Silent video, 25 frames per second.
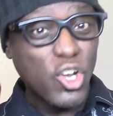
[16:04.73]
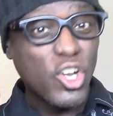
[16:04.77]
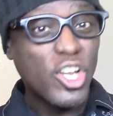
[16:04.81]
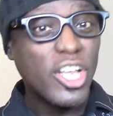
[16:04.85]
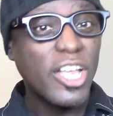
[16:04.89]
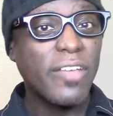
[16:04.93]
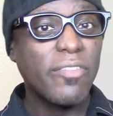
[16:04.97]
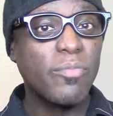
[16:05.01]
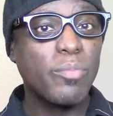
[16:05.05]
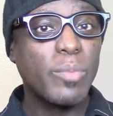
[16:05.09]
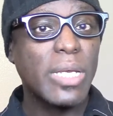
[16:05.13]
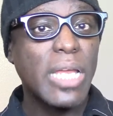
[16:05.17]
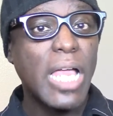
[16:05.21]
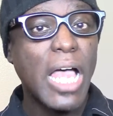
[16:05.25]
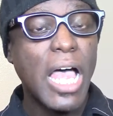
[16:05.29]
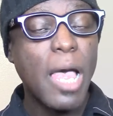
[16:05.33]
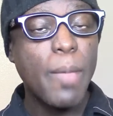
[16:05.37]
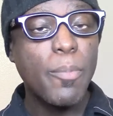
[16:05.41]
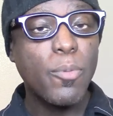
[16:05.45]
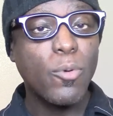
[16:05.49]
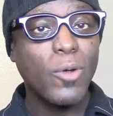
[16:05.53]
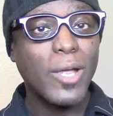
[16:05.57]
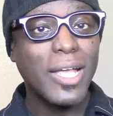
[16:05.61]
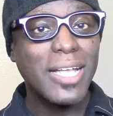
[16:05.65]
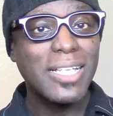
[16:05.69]
government
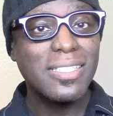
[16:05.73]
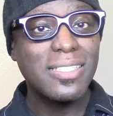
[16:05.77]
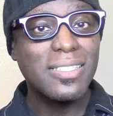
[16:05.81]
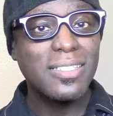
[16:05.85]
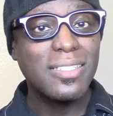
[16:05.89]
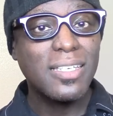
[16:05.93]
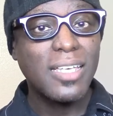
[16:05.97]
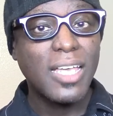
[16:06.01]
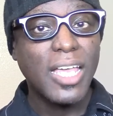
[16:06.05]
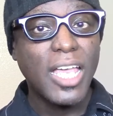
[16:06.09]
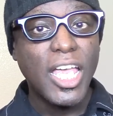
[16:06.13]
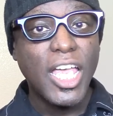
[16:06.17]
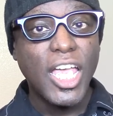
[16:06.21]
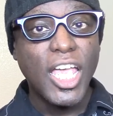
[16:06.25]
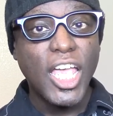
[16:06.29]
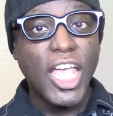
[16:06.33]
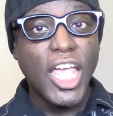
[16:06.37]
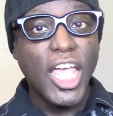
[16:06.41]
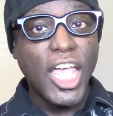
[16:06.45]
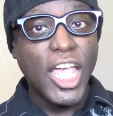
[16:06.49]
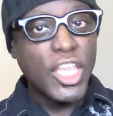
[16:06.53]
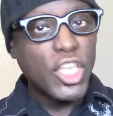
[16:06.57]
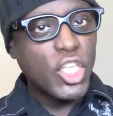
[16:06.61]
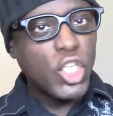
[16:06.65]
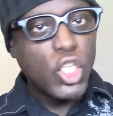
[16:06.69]
operates.
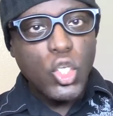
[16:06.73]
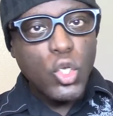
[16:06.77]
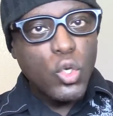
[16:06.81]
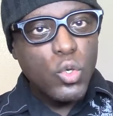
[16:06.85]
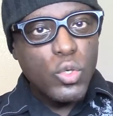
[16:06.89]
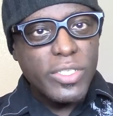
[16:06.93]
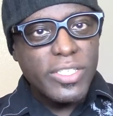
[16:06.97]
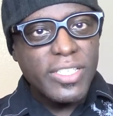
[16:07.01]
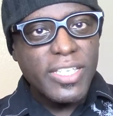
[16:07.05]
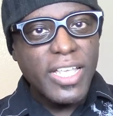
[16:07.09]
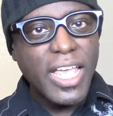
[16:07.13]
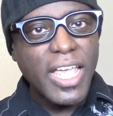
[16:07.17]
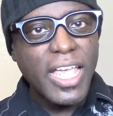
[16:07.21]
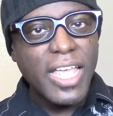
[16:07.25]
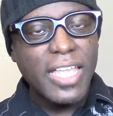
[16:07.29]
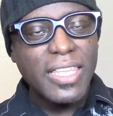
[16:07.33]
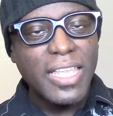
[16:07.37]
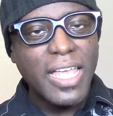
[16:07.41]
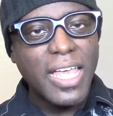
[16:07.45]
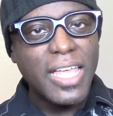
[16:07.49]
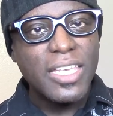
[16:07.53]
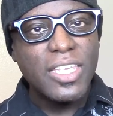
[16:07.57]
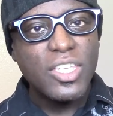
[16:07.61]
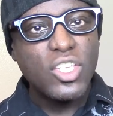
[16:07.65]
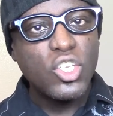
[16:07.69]
And you saying
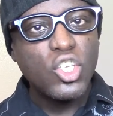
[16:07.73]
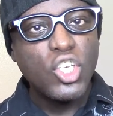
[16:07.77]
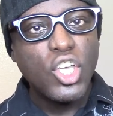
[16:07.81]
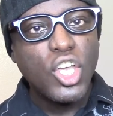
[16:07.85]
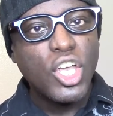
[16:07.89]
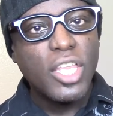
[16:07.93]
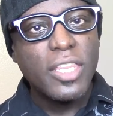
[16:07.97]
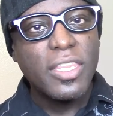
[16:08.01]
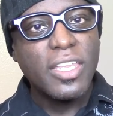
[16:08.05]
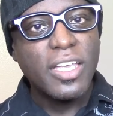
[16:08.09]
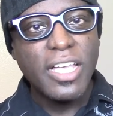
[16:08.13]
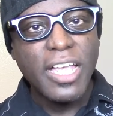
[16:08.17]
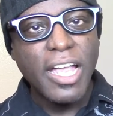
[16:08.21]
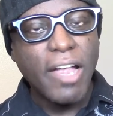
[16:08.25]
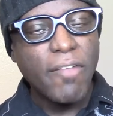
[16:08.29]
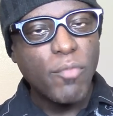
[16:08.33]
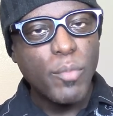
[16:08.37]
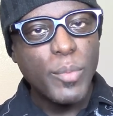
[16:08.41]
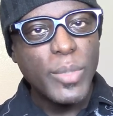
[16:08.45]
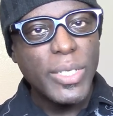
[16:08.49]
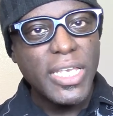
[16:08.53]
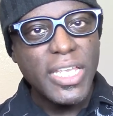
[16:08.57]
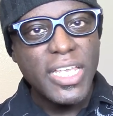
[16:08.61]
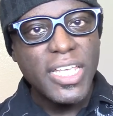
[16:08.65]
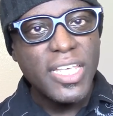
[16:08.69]
that the
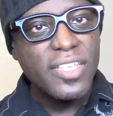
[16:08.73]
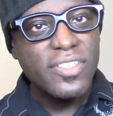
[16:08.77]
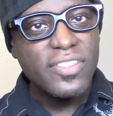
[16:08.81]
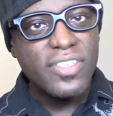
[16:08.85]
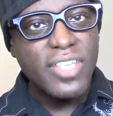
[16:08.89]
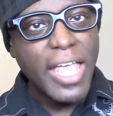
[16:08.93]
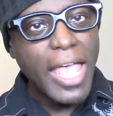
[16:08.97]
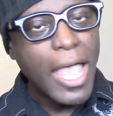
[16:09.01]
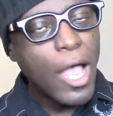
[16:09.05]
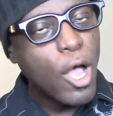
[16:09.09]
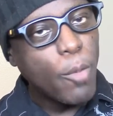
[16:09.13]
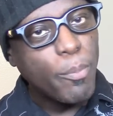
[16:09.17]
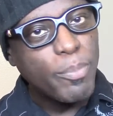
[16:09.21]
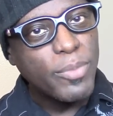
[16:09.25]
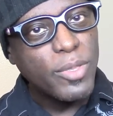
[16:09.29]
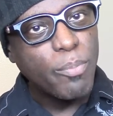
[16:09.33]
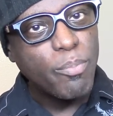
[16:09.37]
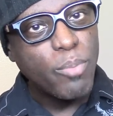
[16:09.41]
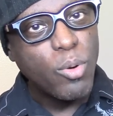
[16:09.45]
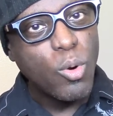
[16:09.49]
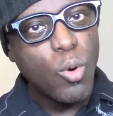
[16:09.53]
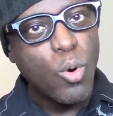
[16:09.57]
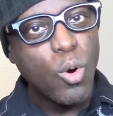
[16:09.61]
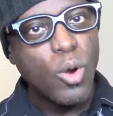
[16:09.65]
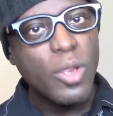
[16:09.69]
government needs to help the
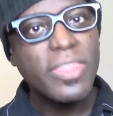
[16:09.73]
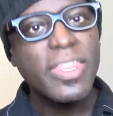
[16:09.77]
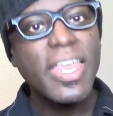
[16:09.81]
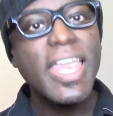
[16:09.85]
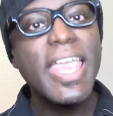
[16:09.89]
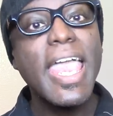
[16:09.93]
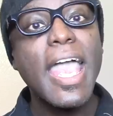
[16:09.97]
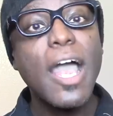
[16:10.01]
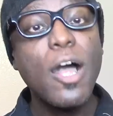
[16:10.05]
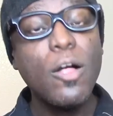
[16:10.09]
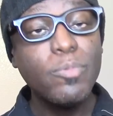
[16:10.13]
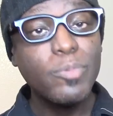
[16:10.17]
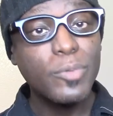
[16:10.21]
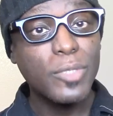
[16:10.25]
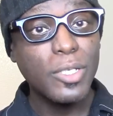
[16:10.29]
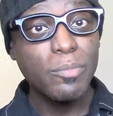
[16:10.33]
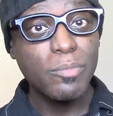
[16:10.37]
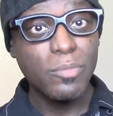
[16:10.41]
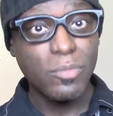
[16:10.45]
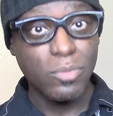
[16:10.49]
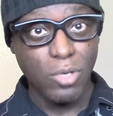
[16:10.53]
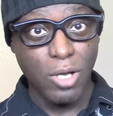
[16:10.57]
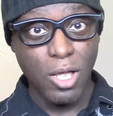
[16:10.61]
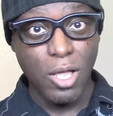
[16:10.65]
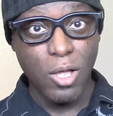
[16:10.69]
poor, they helped them,
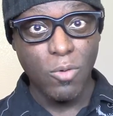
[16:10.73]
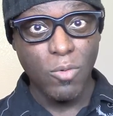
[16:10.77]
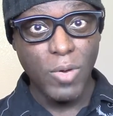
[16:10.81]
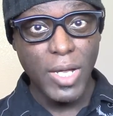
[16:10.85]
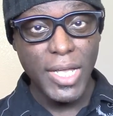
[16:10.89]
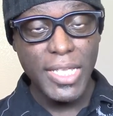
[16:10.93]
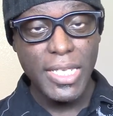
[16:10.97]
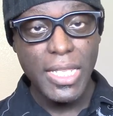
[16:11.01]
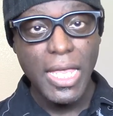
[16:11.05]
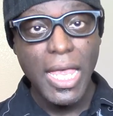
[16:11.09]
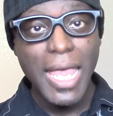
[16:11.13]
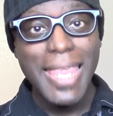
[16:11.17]
all right?